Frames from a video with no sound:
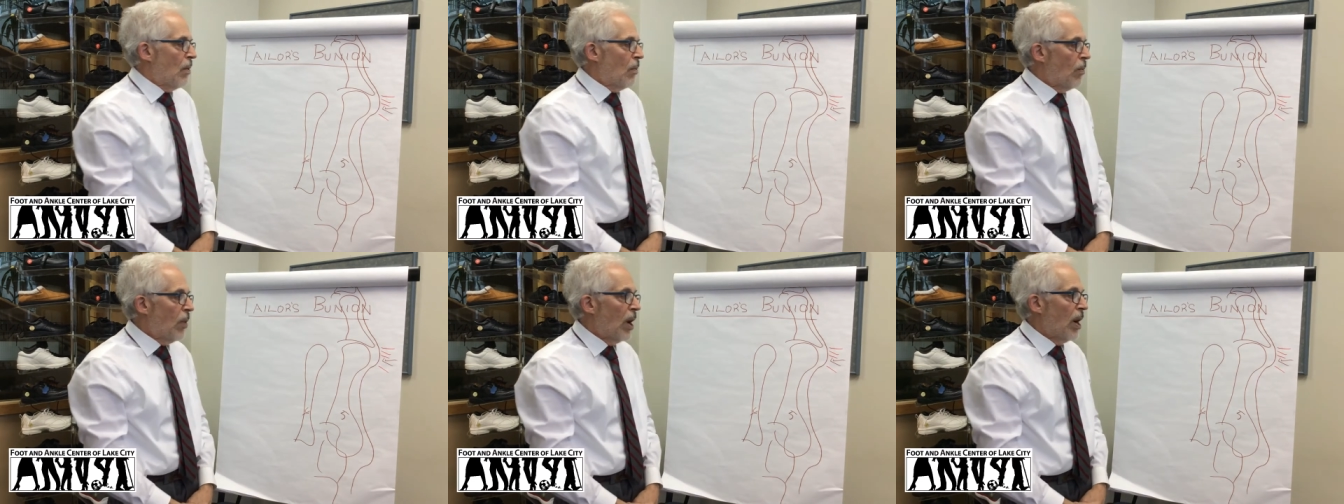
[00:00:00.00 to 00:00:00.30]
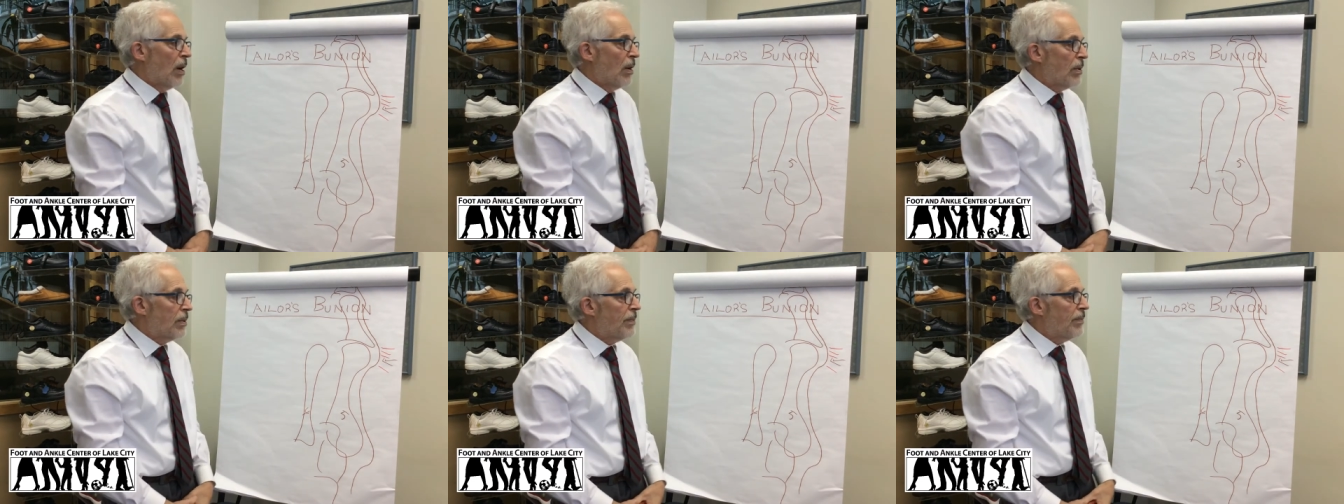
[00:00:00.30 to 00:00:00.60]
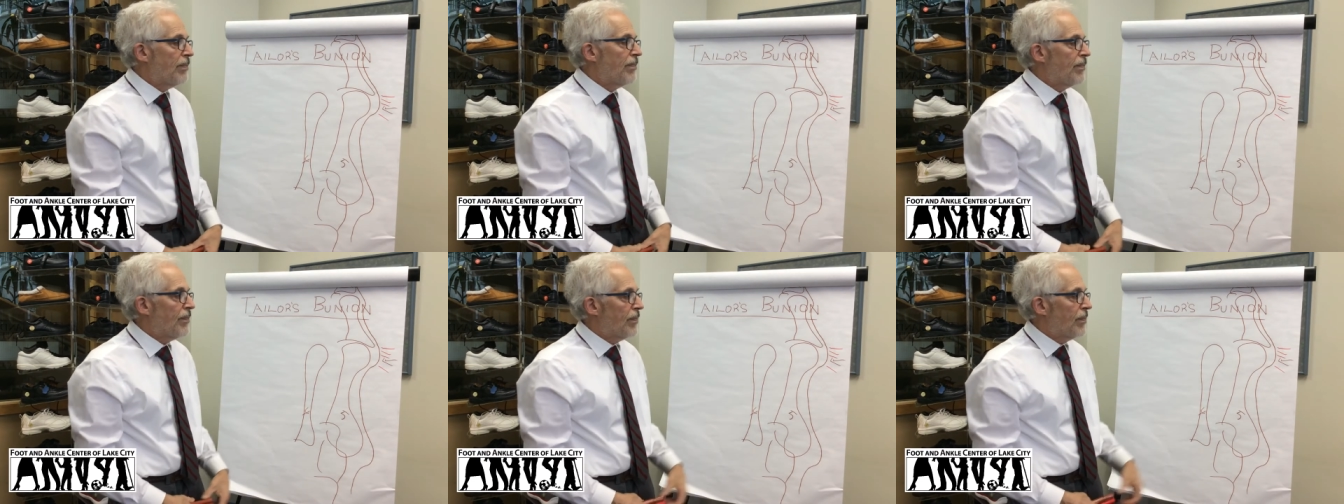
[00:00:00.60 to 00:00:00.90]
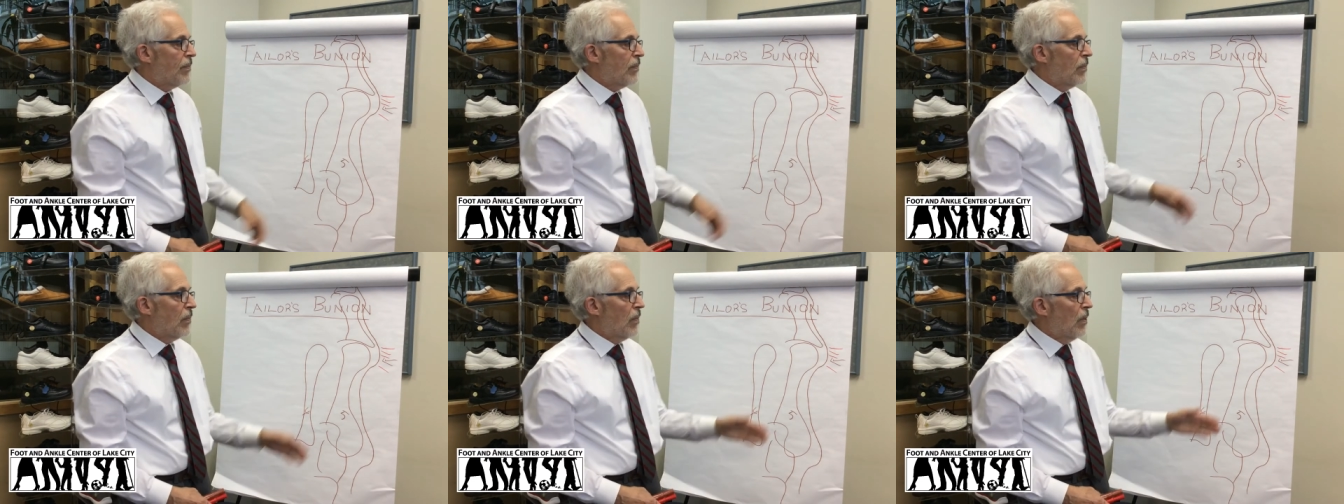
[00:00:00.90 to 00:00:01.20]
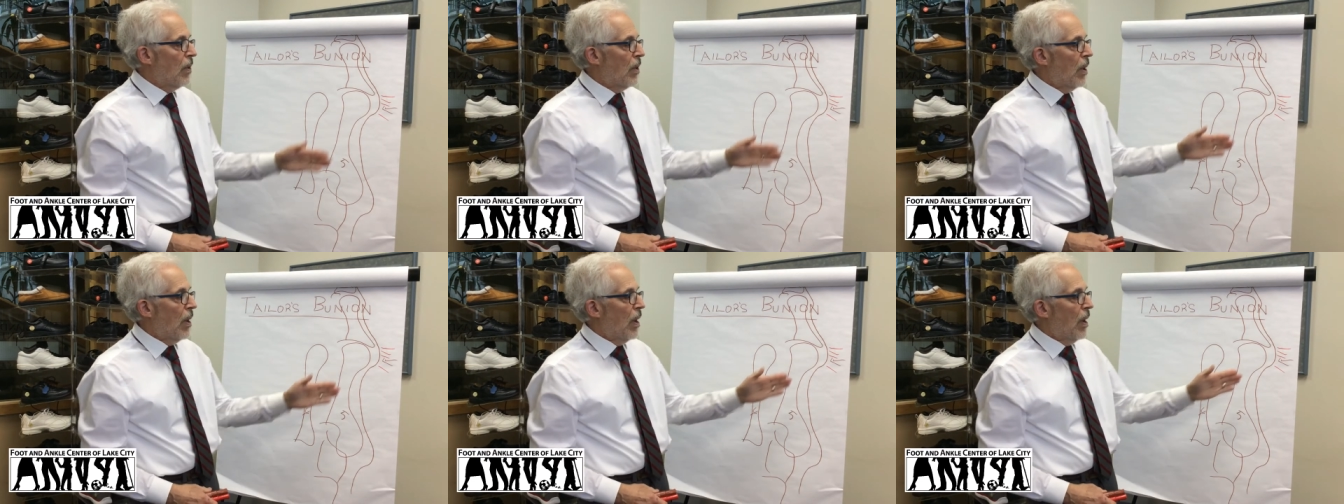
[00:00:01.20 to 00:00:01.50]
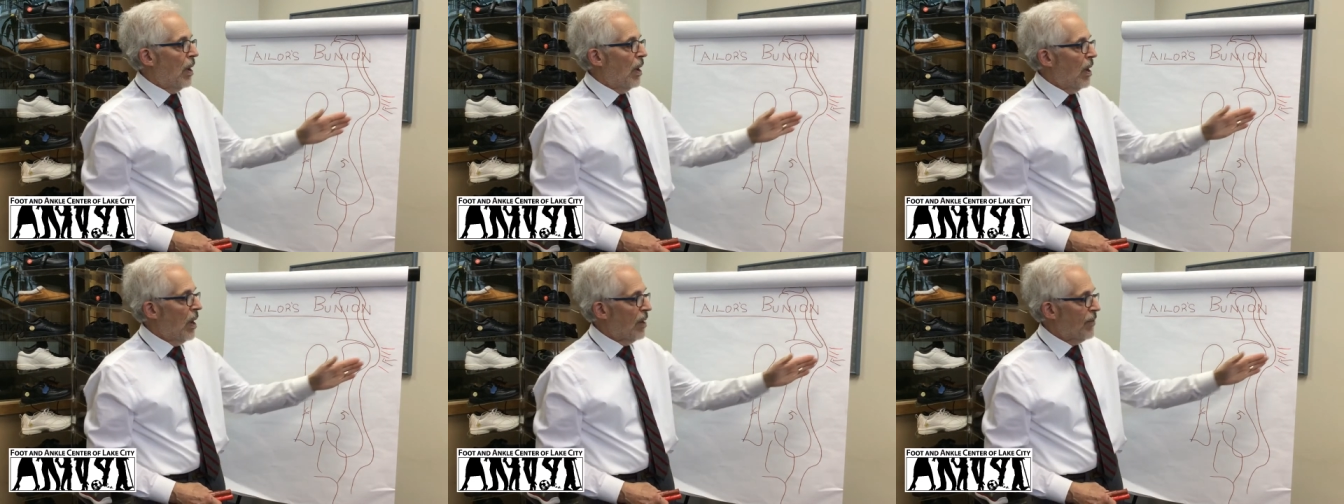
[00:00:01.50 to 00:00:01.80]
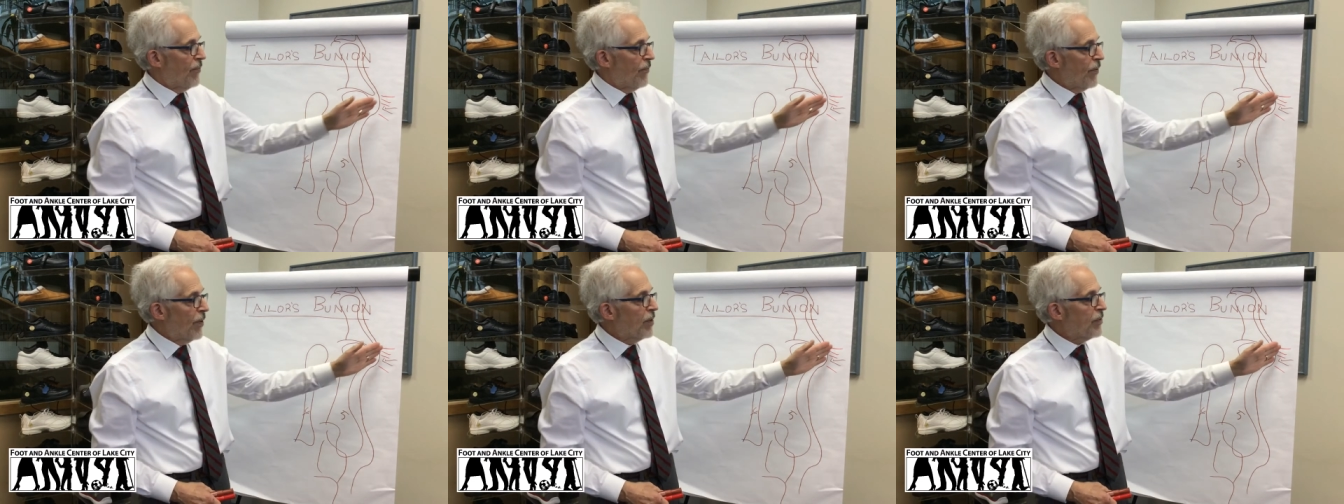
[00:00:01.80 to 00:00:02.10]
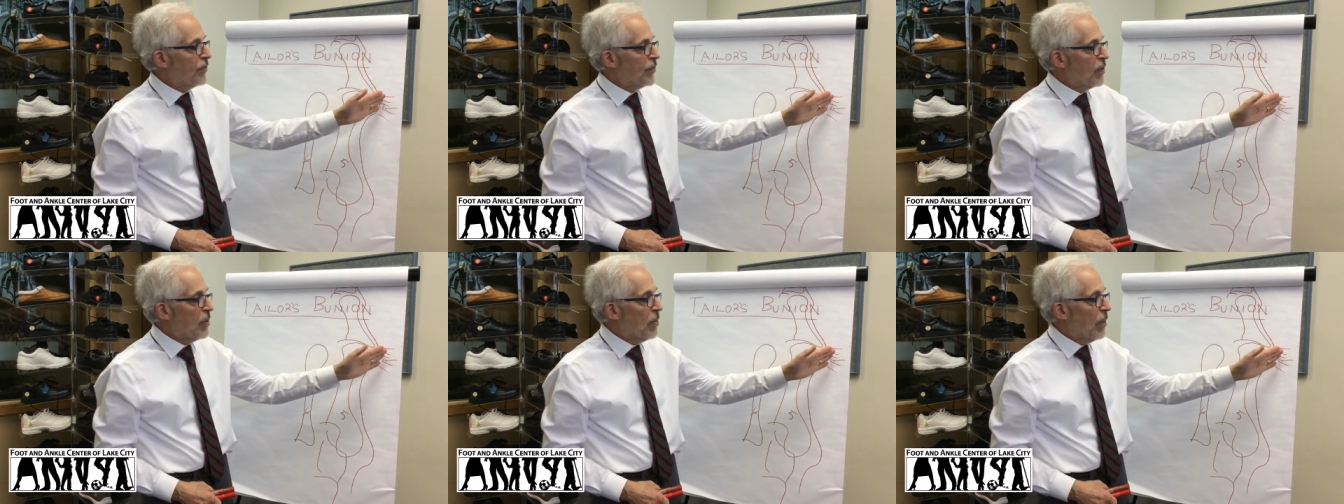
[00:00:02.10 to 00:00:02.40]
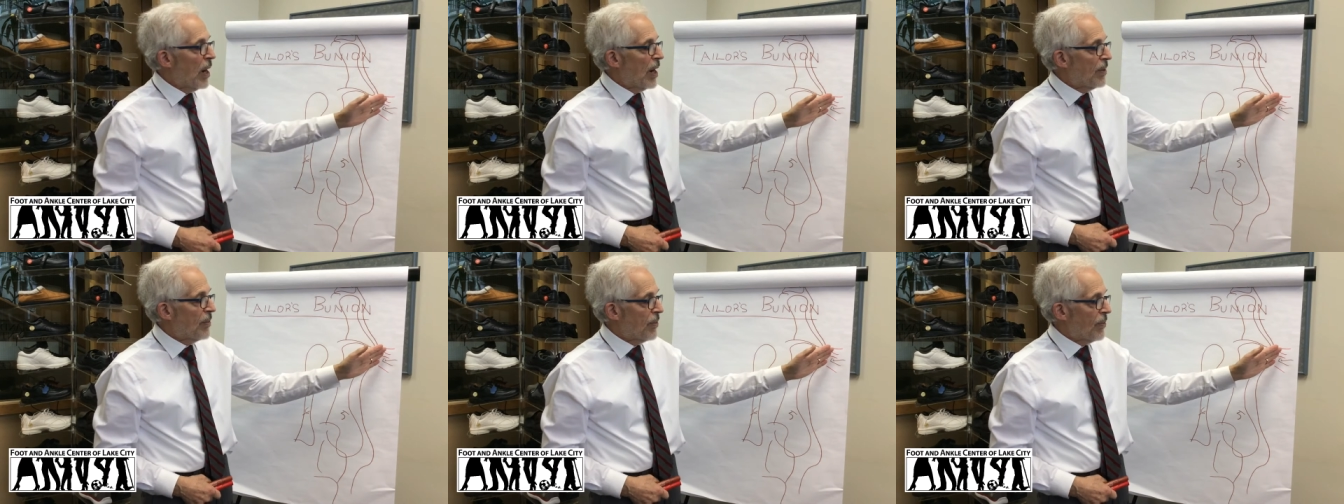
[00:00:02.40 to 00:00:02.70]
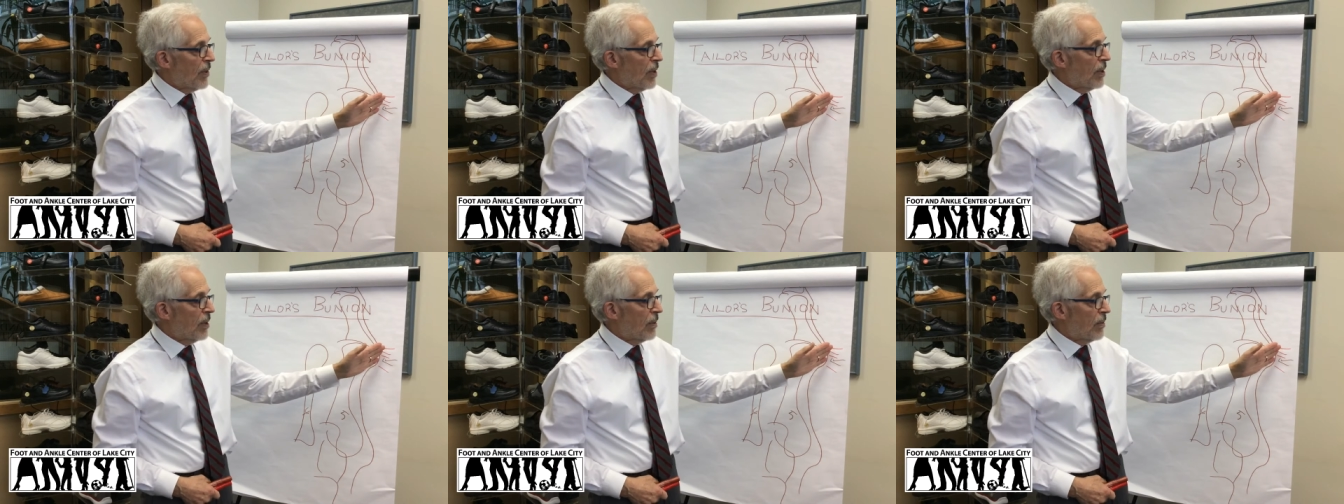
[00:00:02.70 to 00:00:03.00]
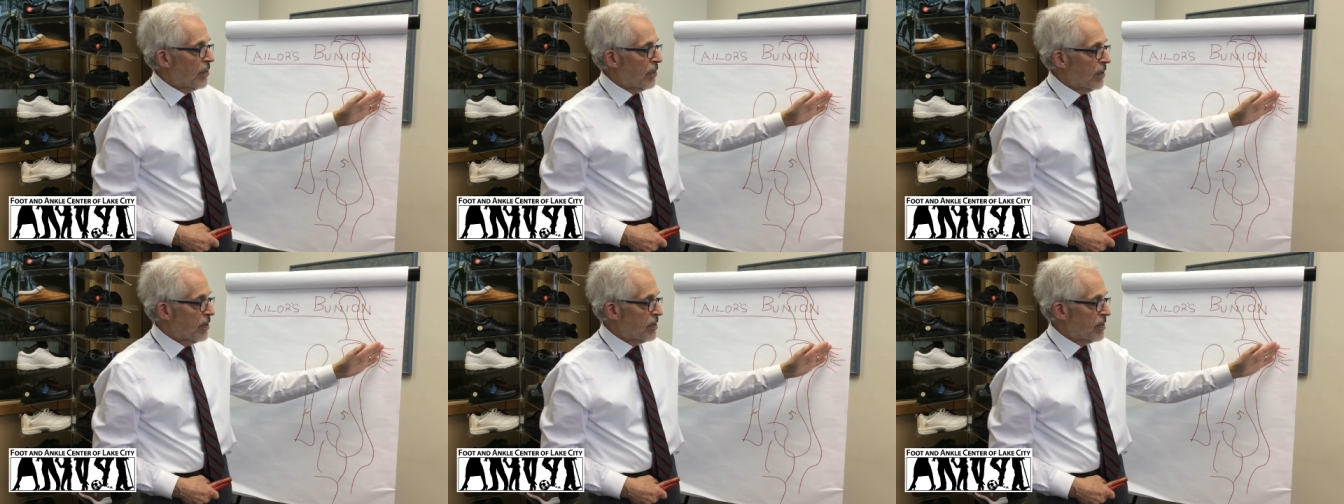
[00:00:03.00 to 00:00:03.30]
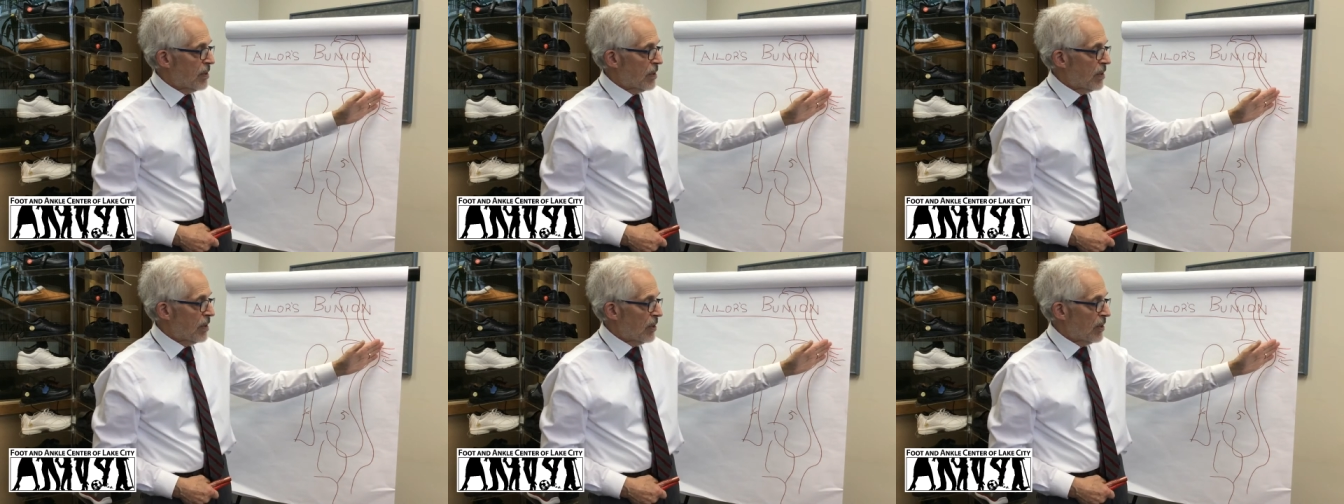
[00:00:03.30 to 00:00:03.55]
Well, at first you might think there's an